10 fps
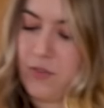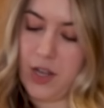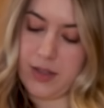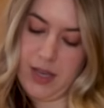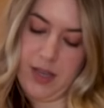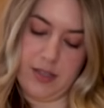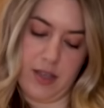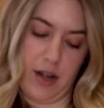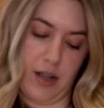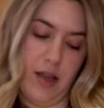I've got these
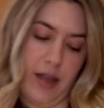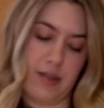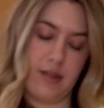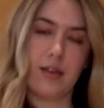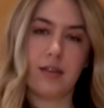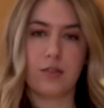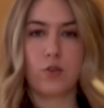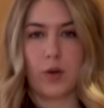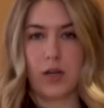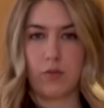and I like the
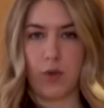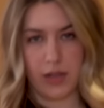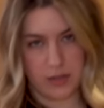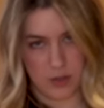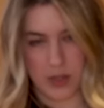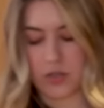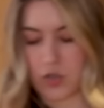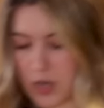green and red. So let's